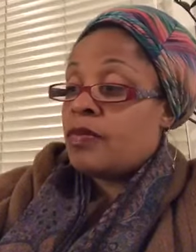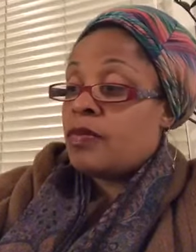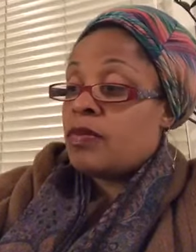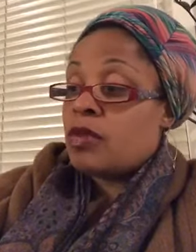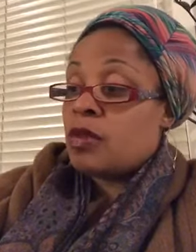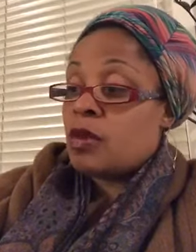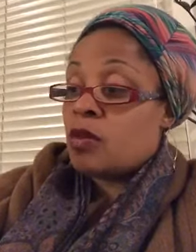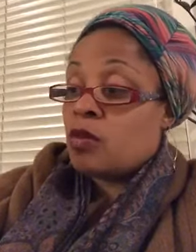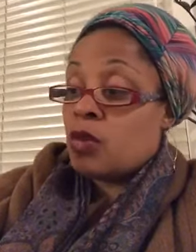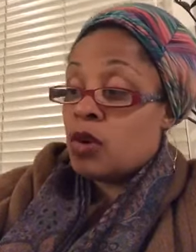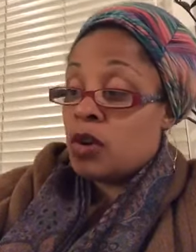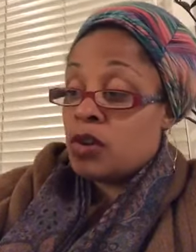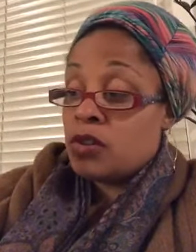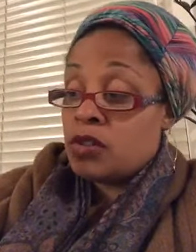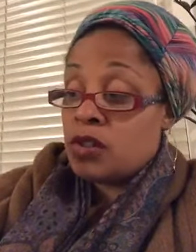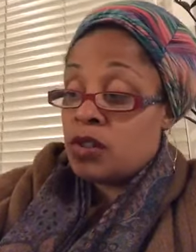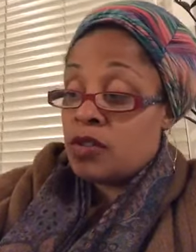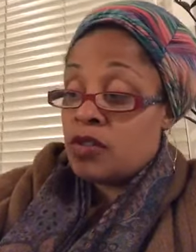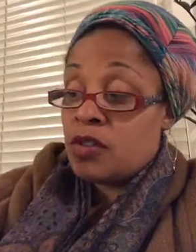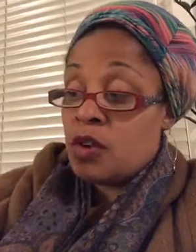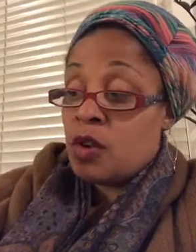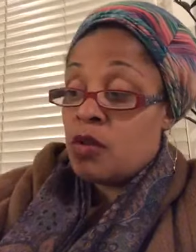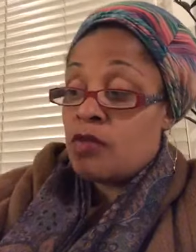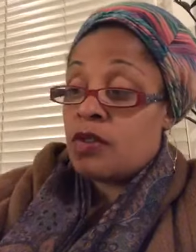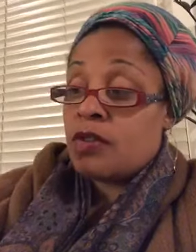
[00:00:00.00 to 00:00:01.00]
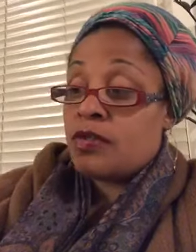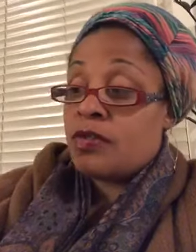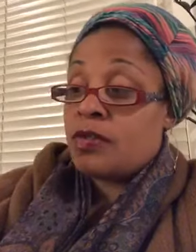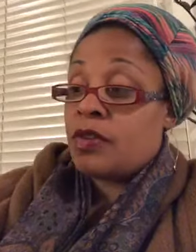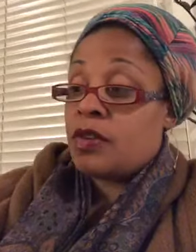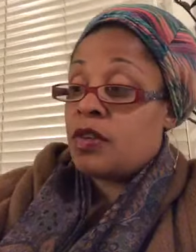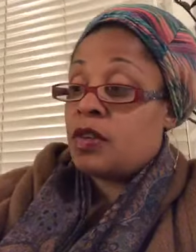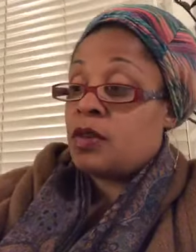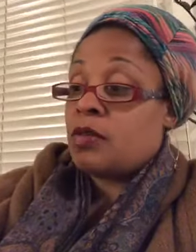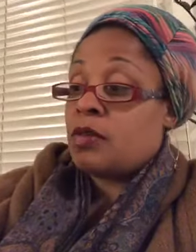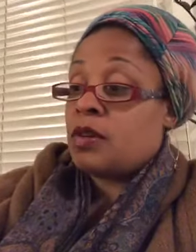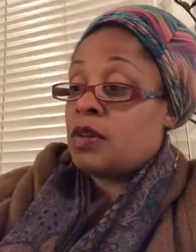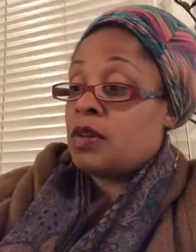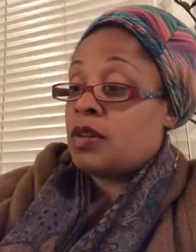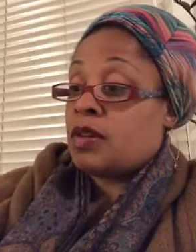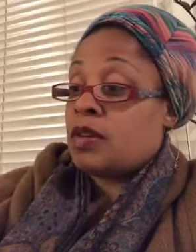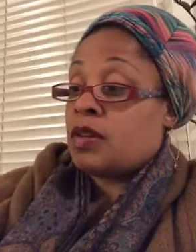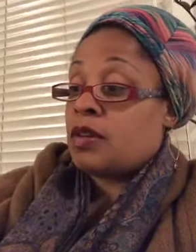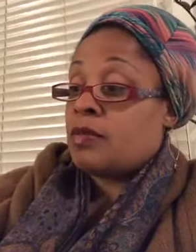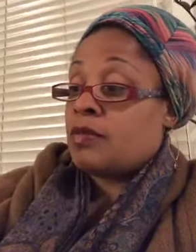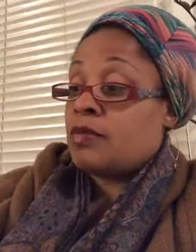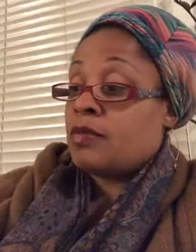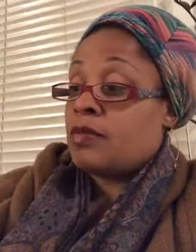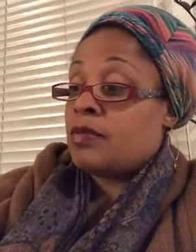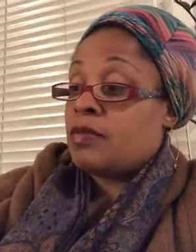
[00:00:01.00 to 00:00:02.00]
The worst is over for you, honey,
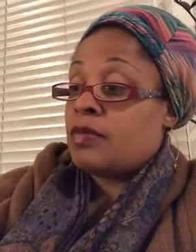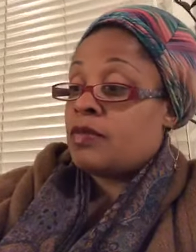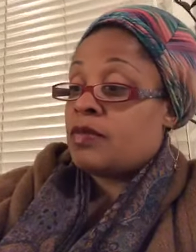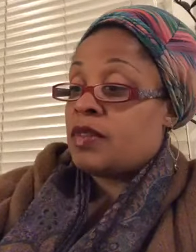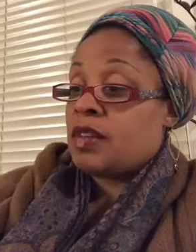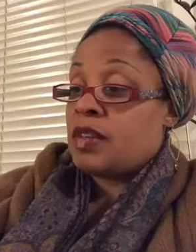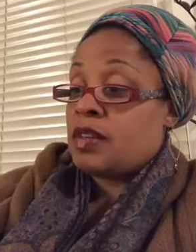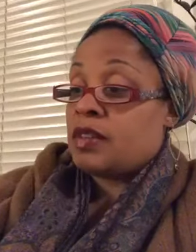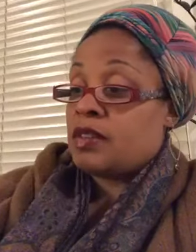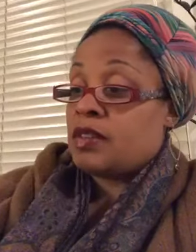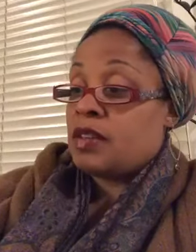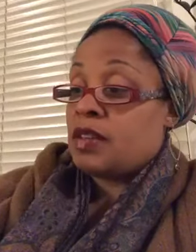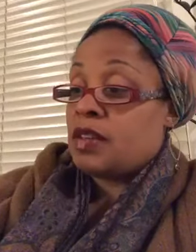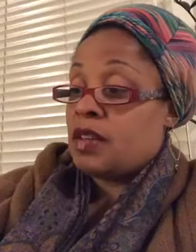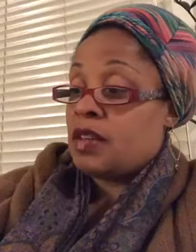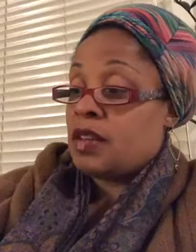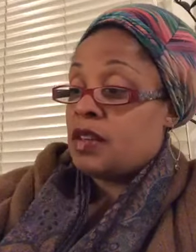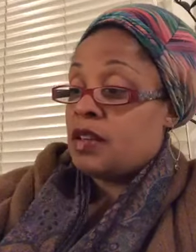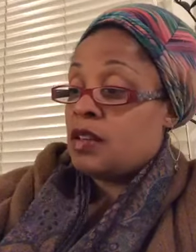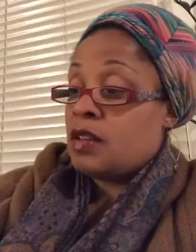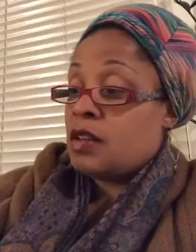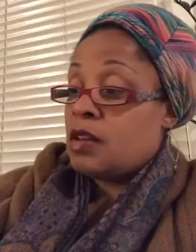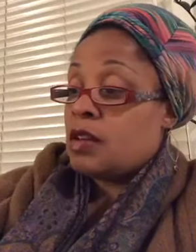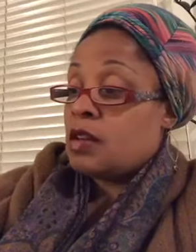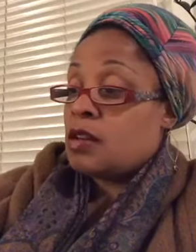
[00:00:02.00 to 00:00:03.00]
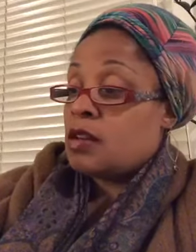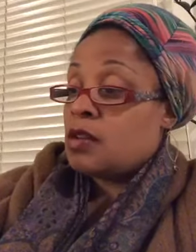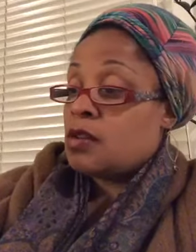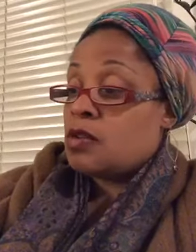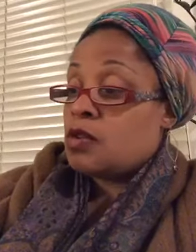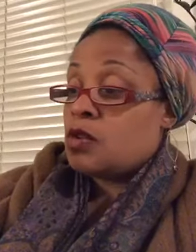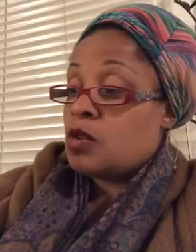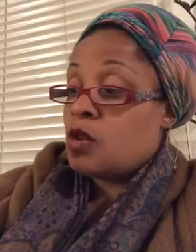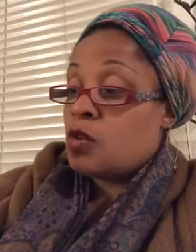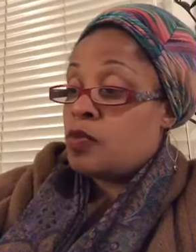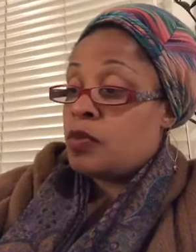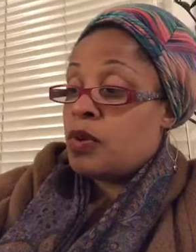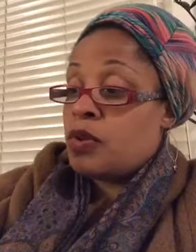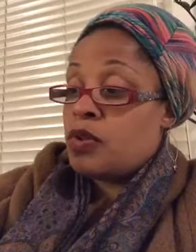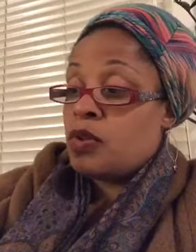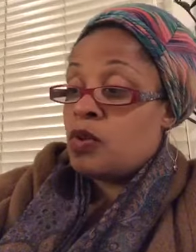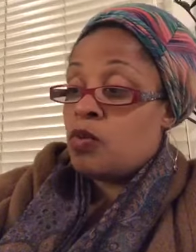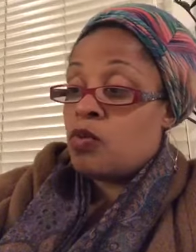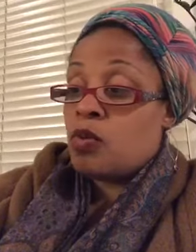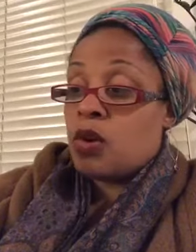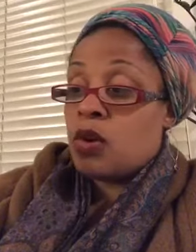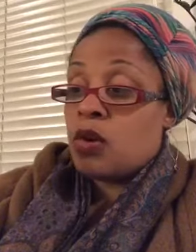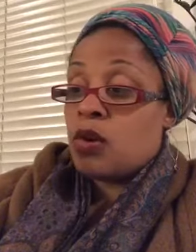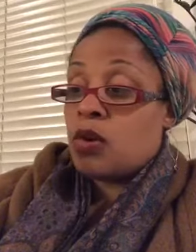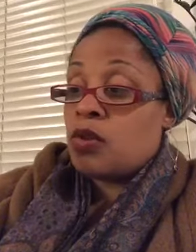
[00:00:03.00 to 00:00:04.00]
they said. So put the
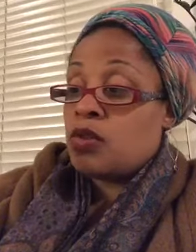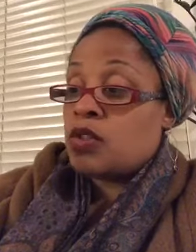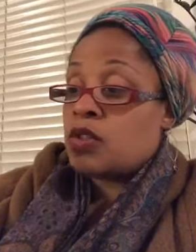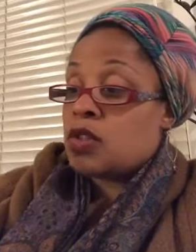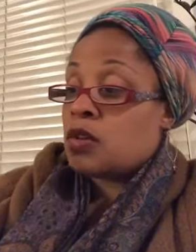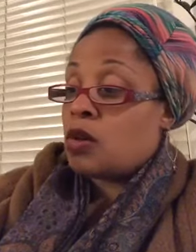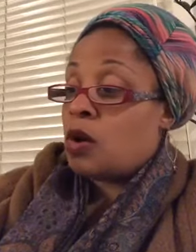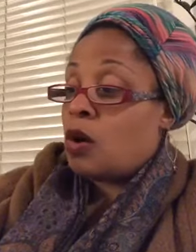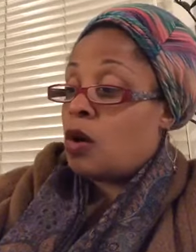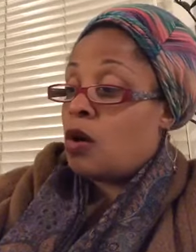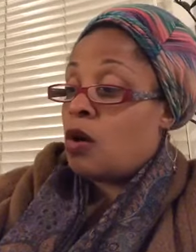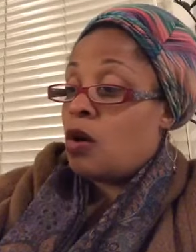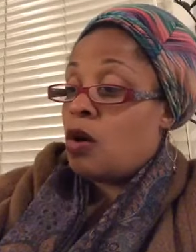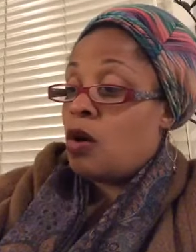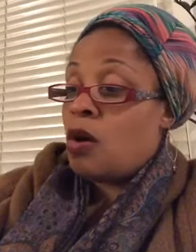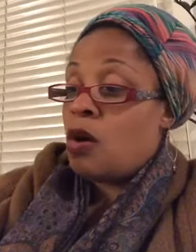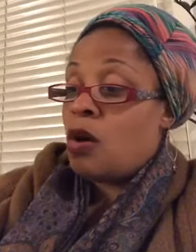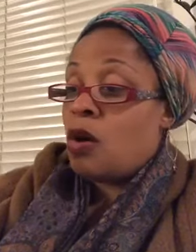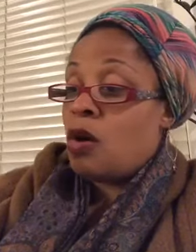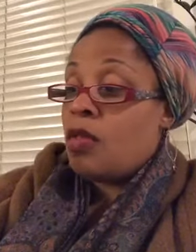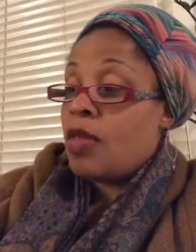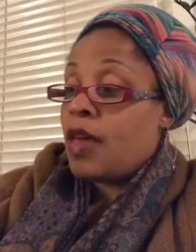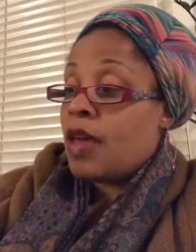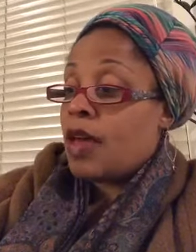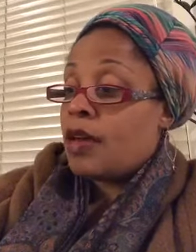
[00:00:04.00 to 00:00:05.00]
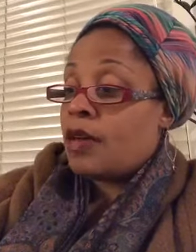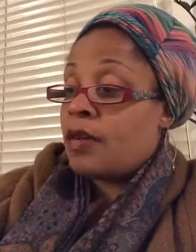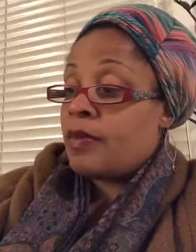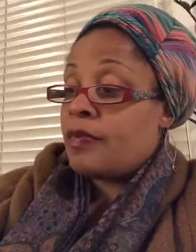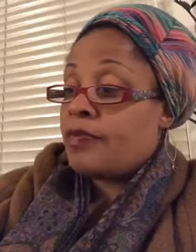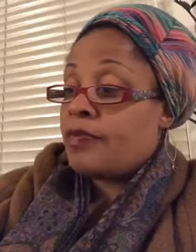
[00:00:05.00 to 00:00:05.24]
words in all that.